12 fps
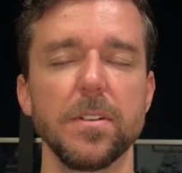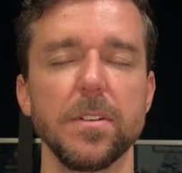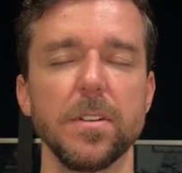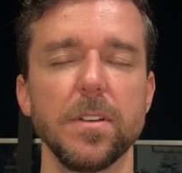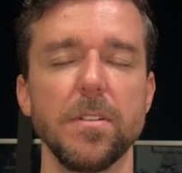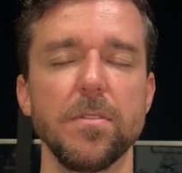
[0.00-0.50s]

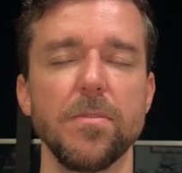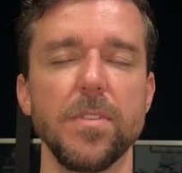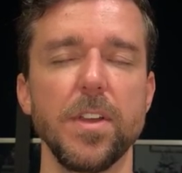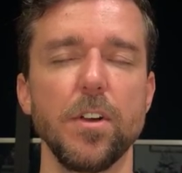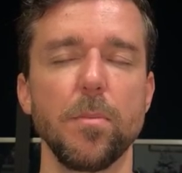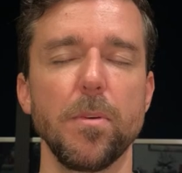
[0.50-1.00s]
You can
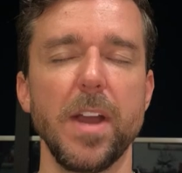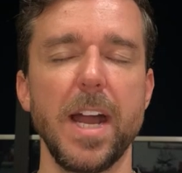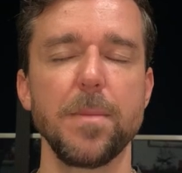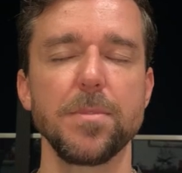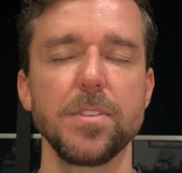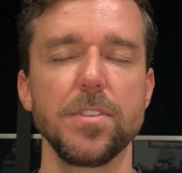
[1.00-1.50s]
feel
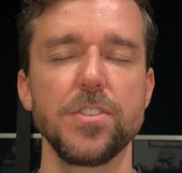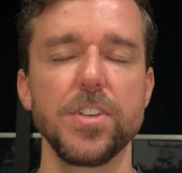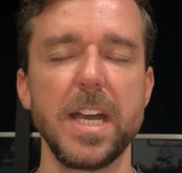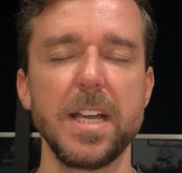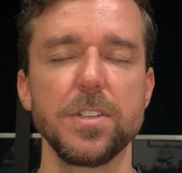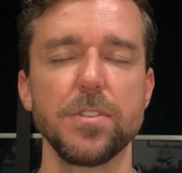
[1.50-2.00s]
perhaps the
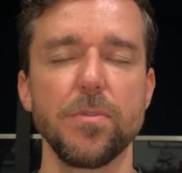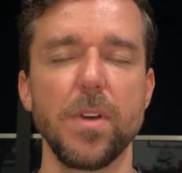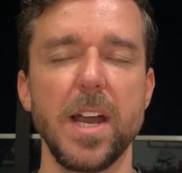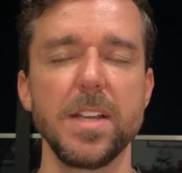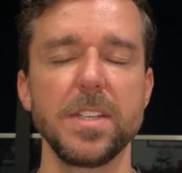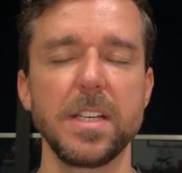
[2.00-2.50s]
chest
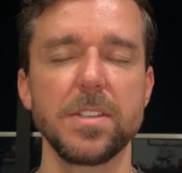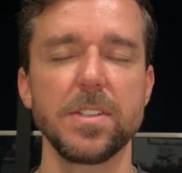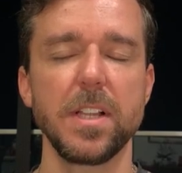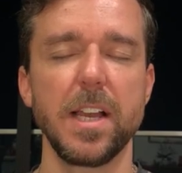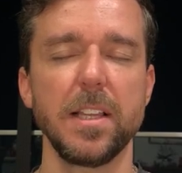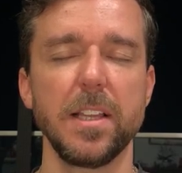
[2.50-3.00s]
rising
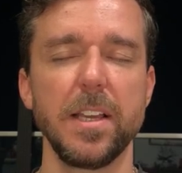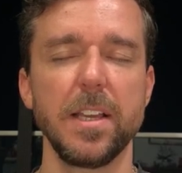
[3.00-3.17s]
slightly,